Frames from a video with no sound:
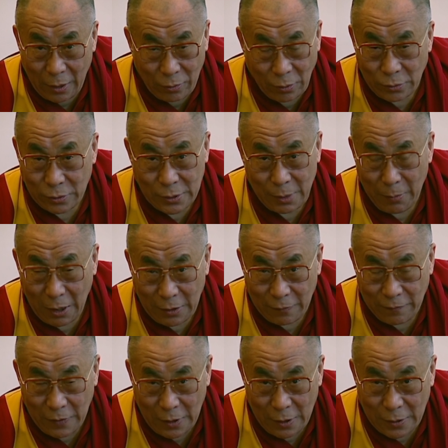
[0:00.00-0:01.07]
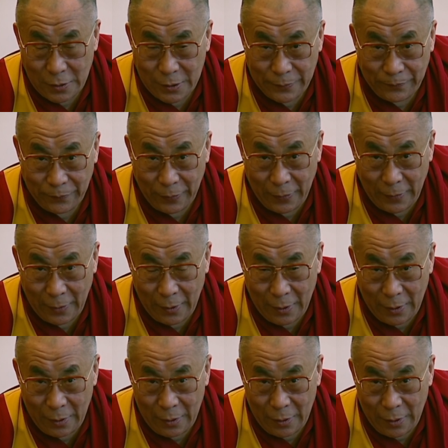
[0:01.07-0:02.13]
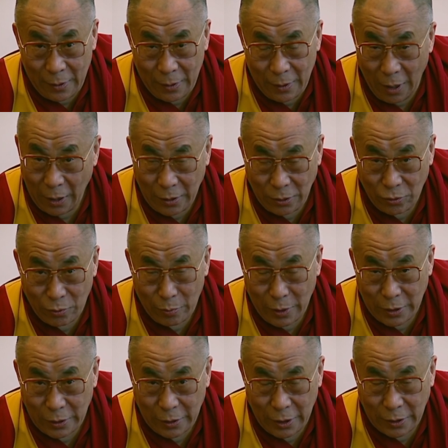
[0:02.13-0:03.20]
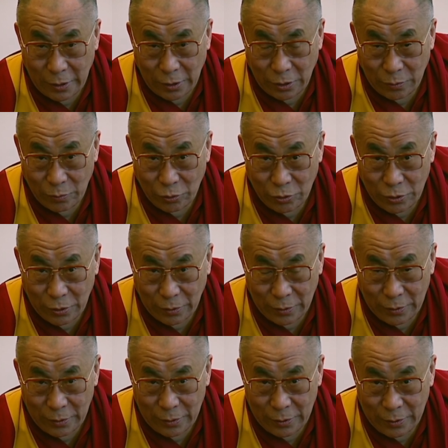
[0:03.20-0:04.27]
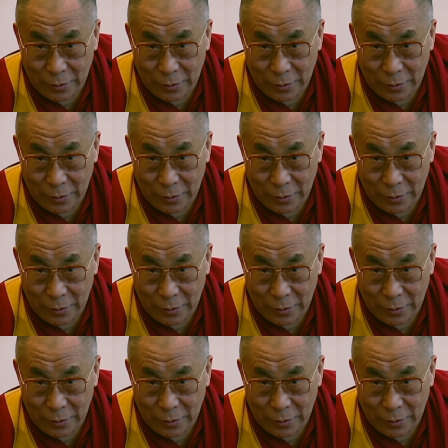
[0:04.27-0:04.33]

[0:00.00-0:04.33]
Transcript: and also some other field, I think you made great contribution.